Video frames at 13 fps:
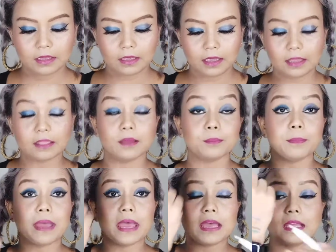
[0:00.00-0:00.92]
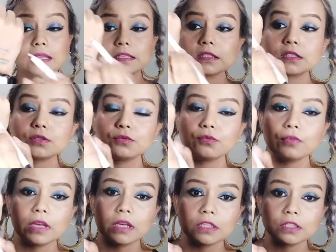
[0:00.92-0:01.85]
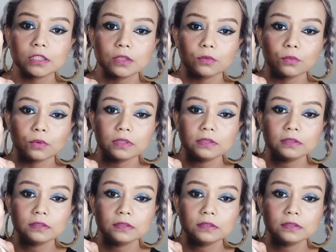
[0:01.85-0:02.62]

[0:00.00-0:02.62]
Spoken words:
and the matte finishing one.